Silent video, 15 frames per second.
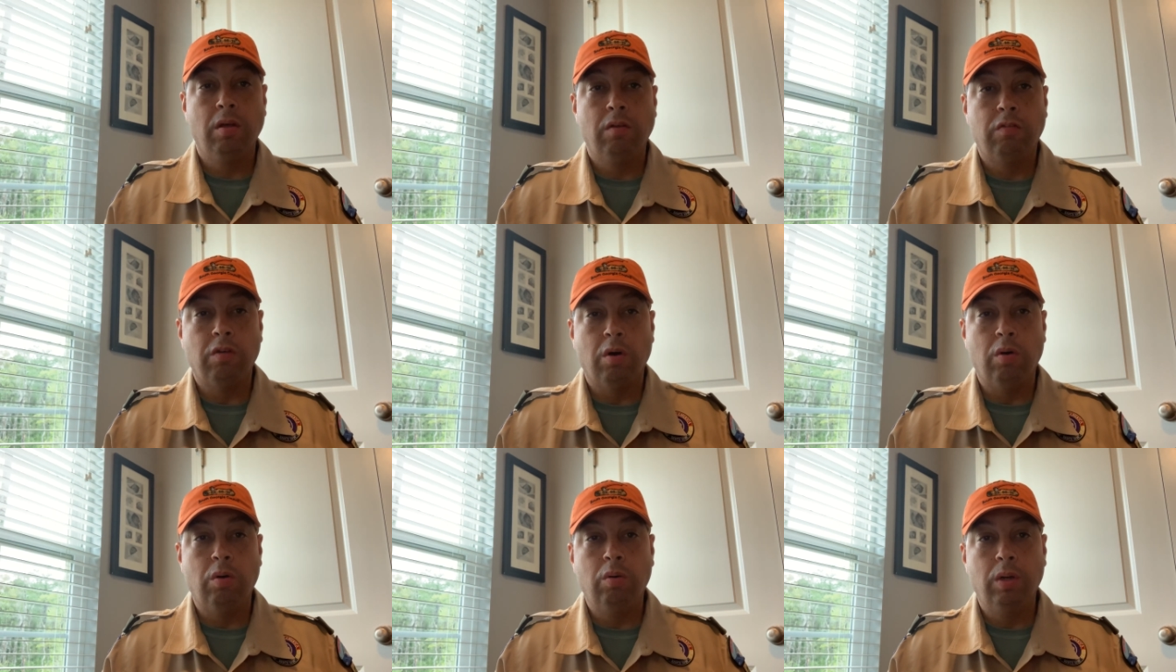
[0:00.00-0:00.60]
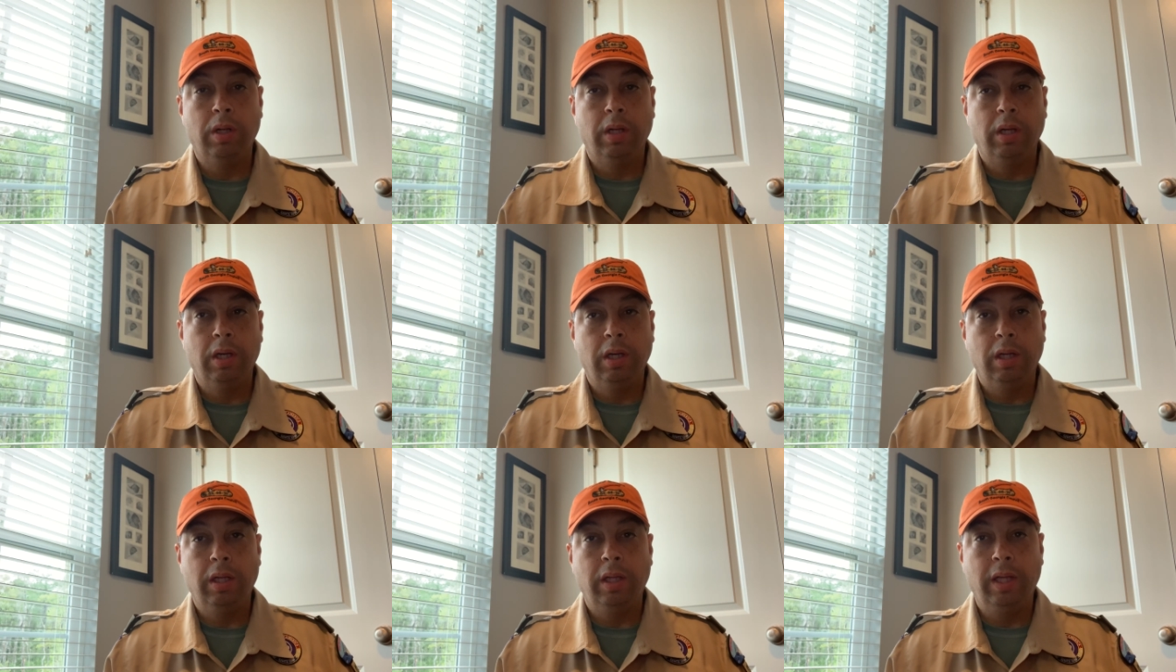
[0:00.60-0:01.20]
So
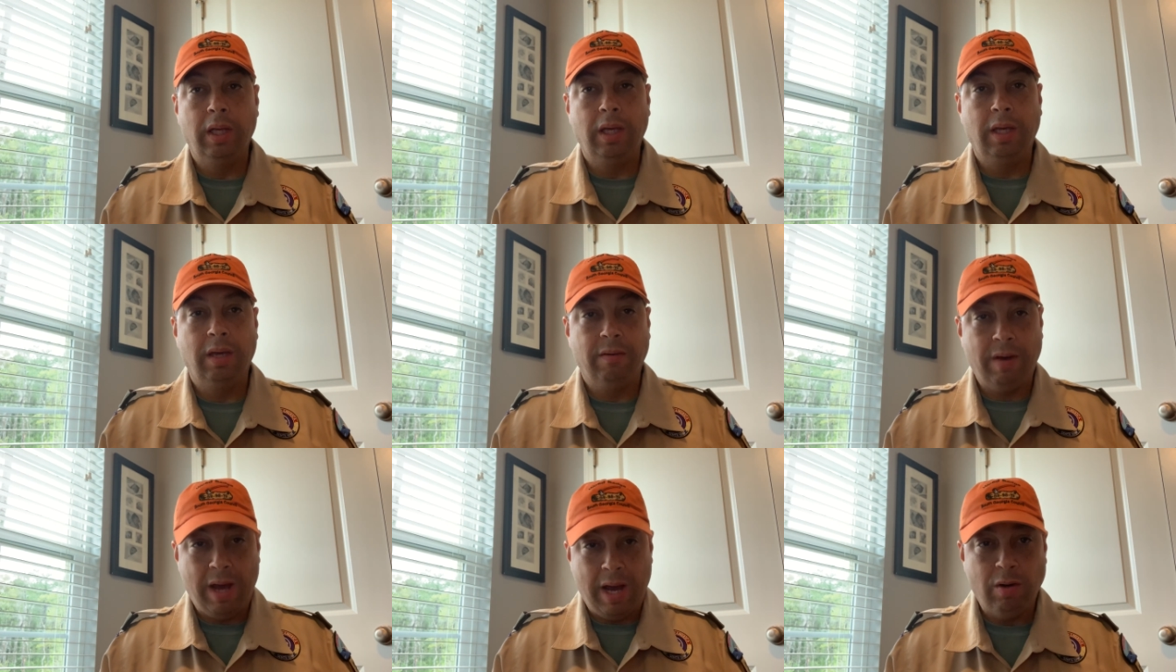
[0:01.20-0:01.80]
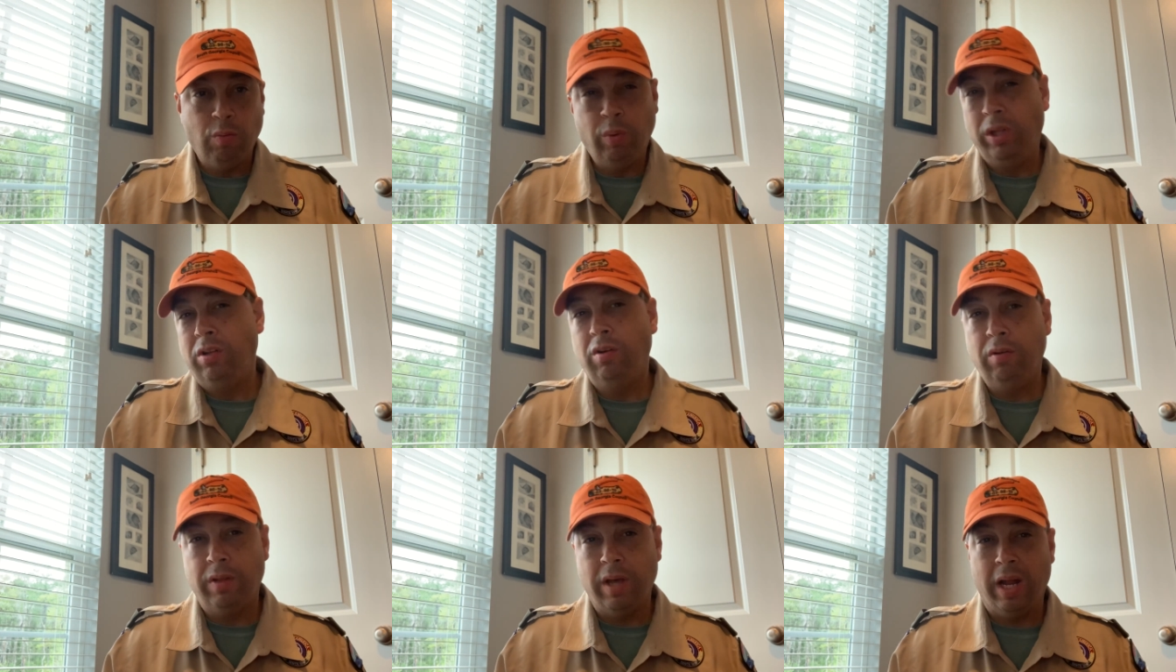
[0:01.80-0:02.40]
how do we
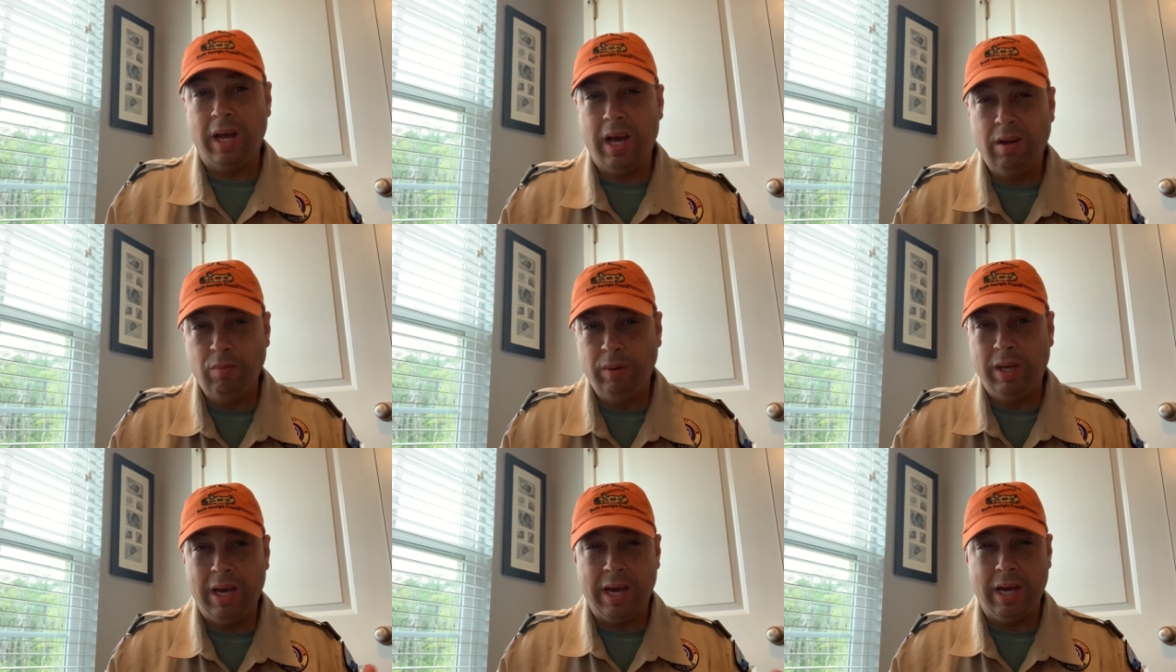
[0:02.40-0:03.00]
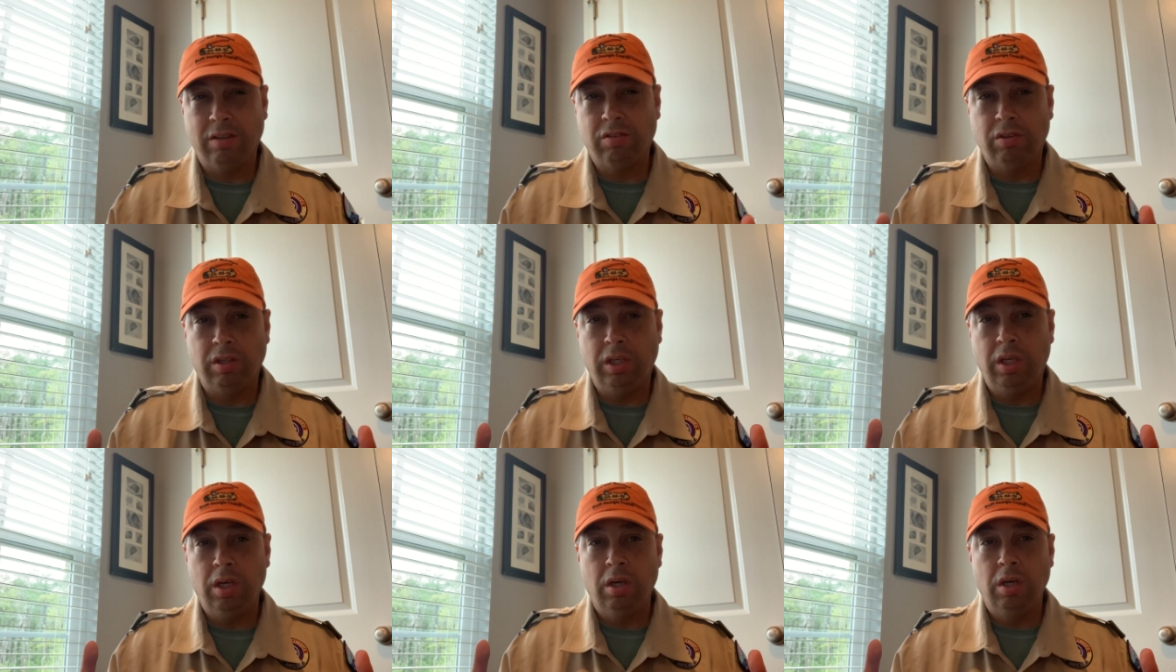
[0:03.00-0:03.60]
do that? How do we
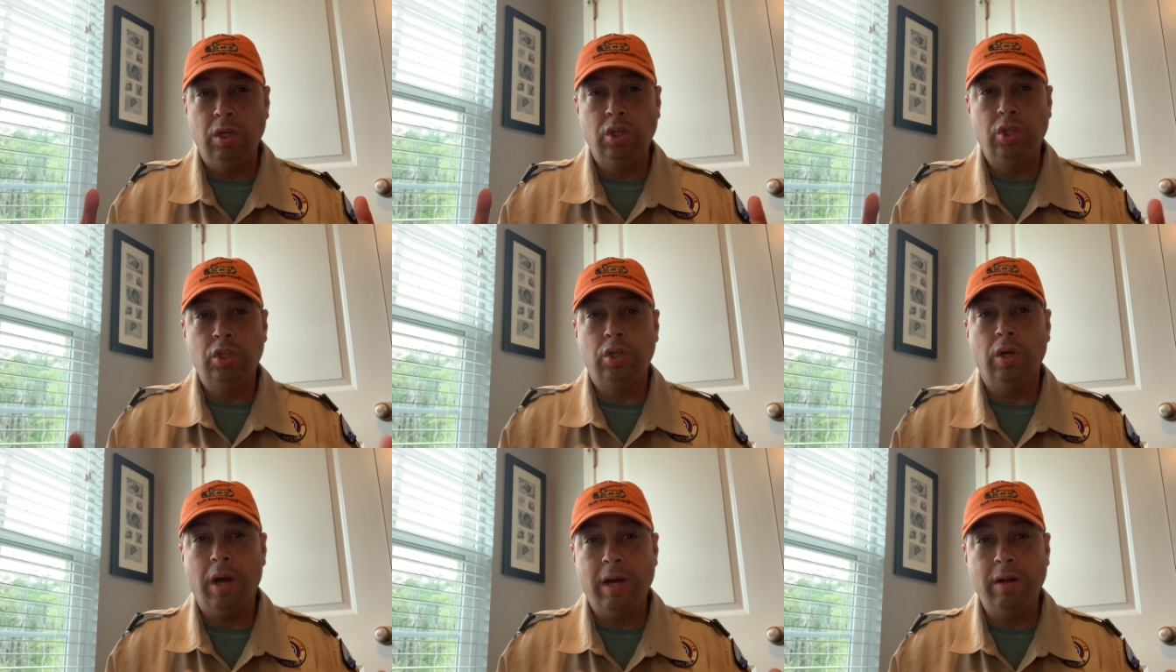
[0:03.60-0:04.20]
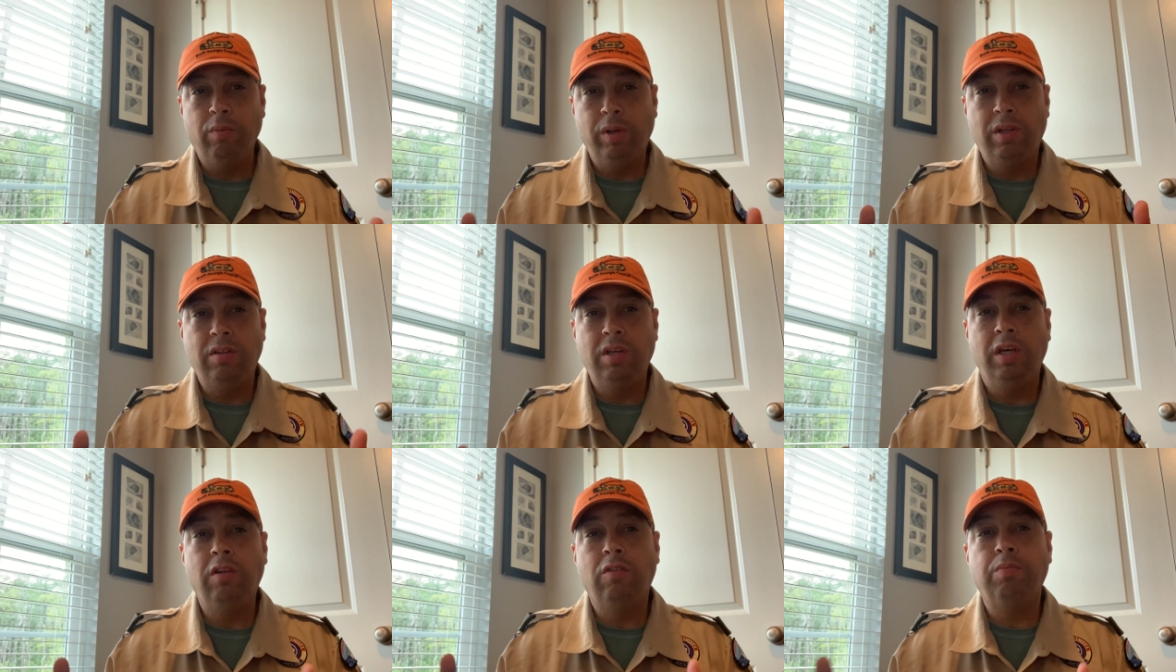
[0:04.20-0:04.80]
actually how do we
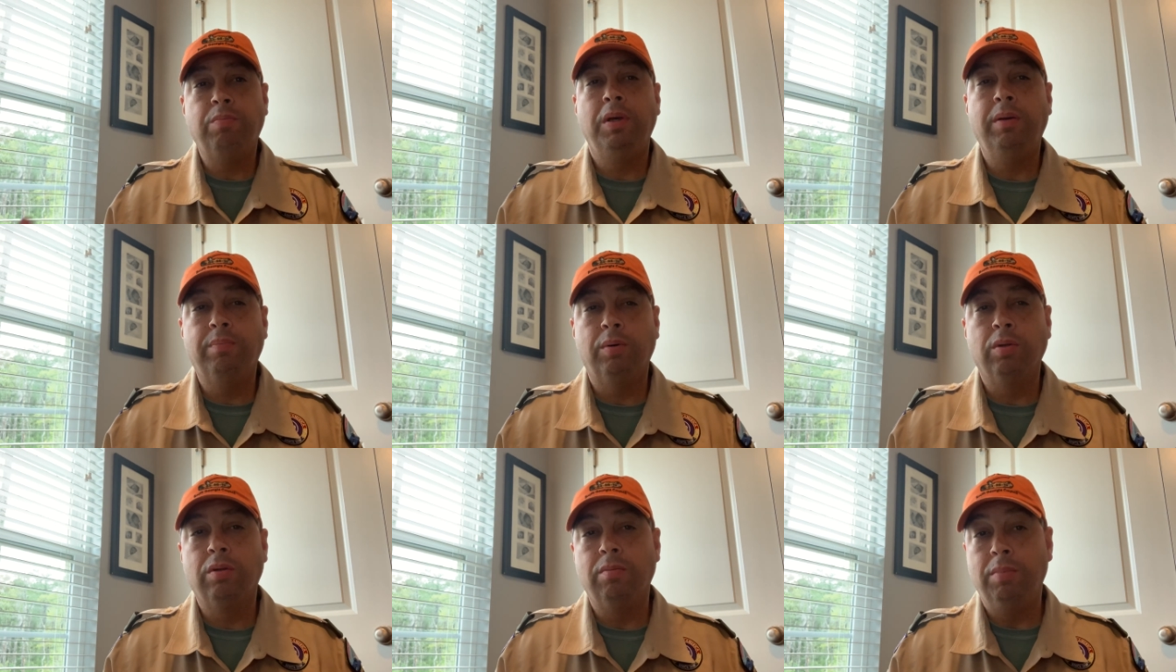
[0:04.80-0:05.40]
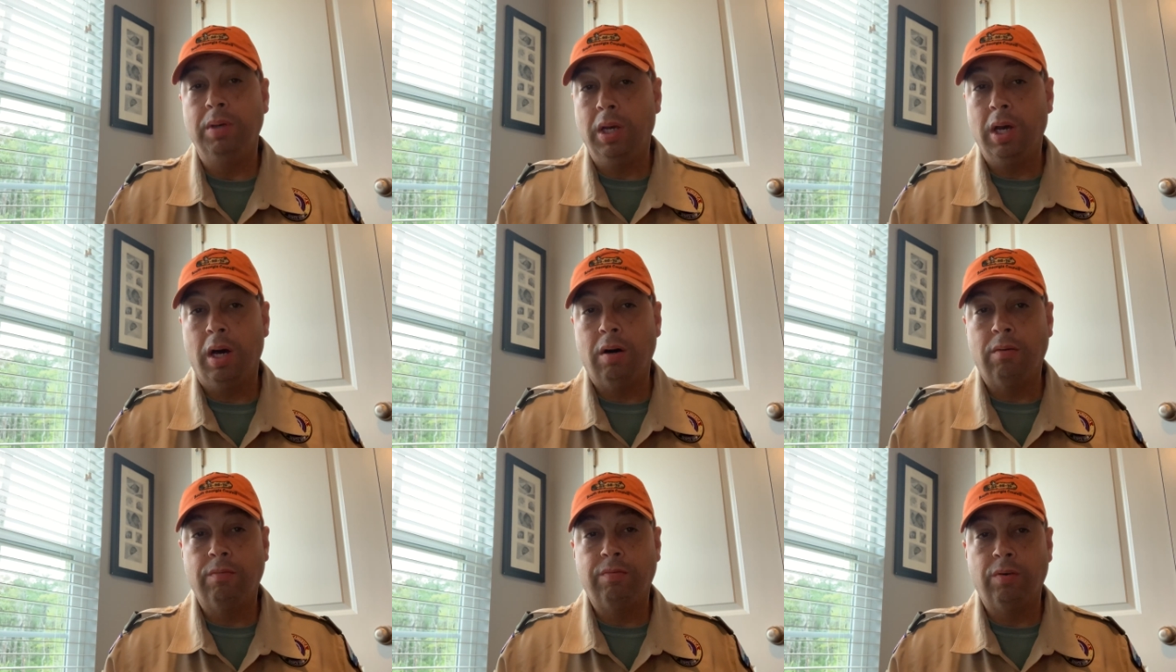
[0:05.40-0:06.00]
teach people to be
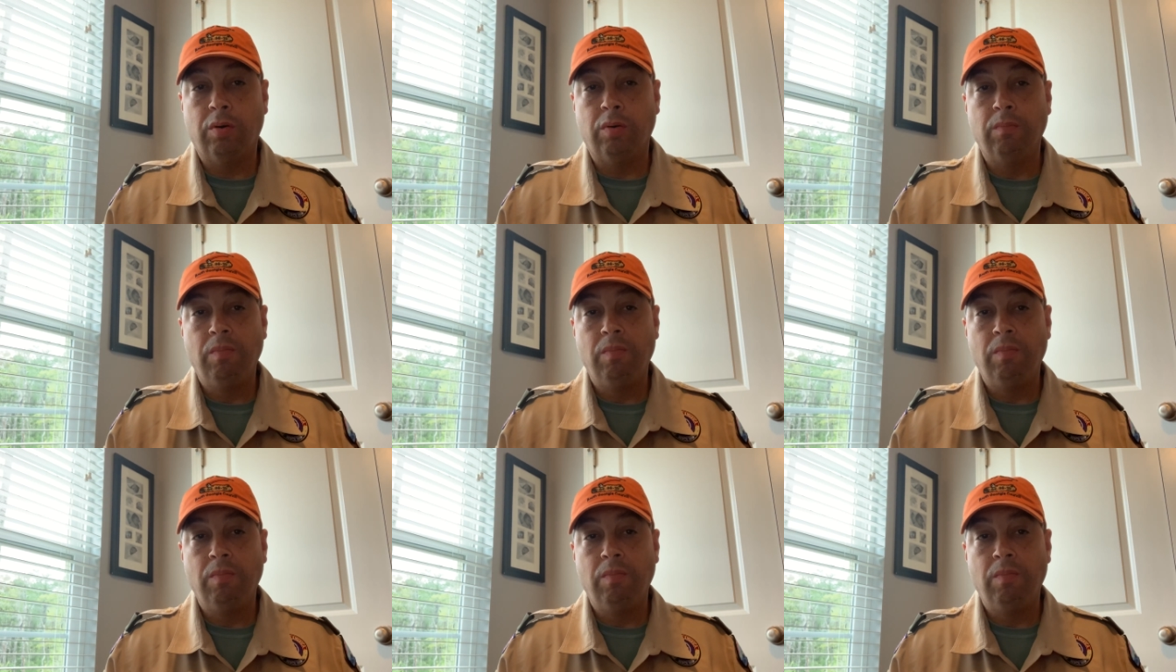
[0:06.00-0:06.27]
helpful?